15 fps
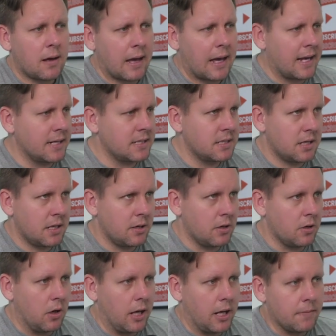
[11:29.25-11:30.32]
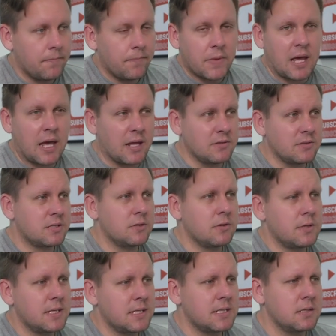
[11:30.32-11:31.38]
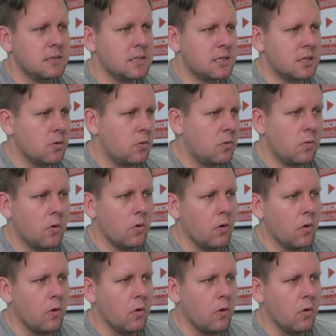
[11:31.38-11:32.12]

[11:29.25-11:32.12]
8, and 9, and do this until